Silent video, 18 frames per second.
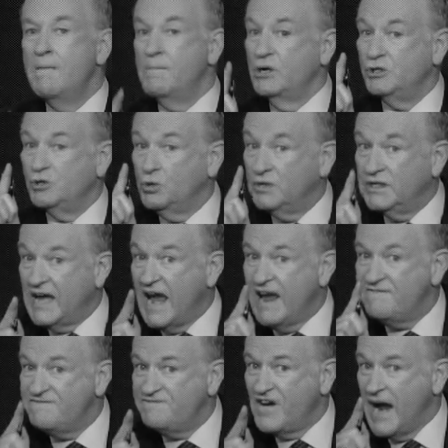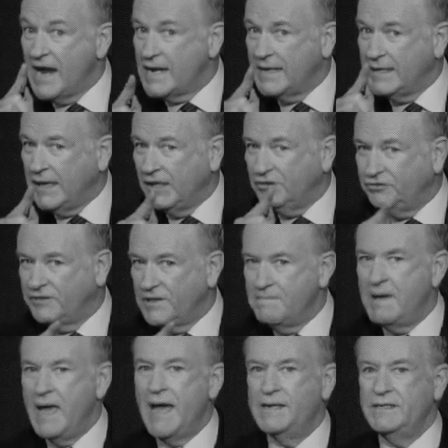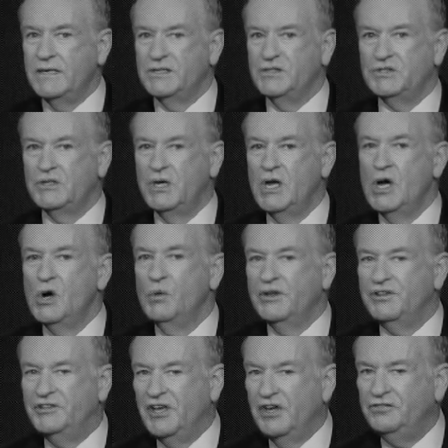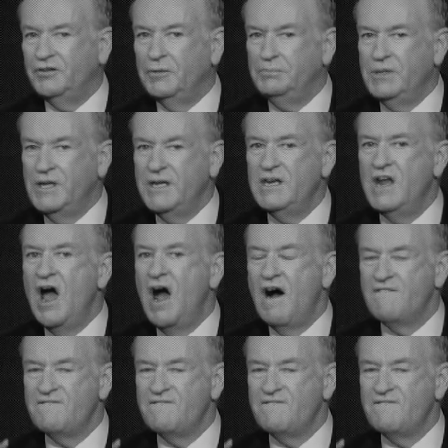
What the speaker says: but you can fight against the madness with discipline,